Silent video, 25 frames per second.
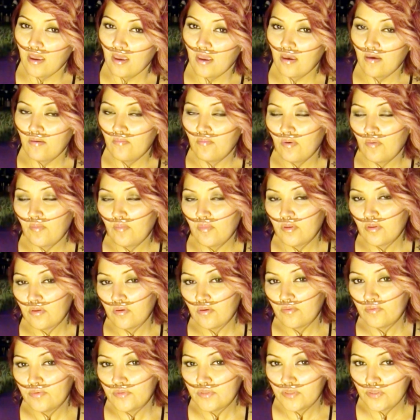I am a
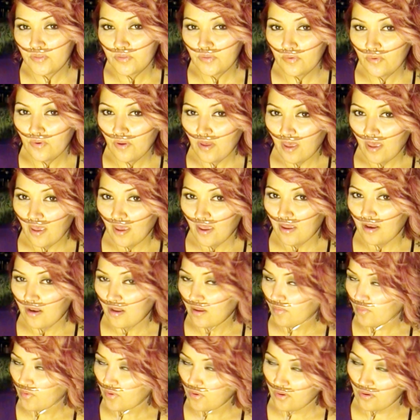mother of two,
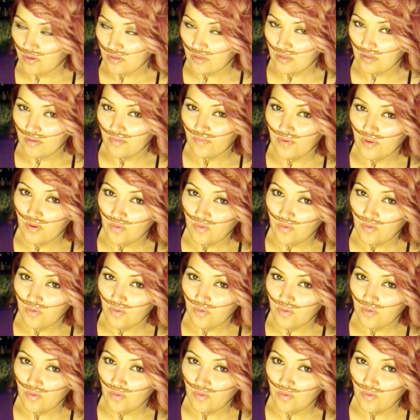and I'm currently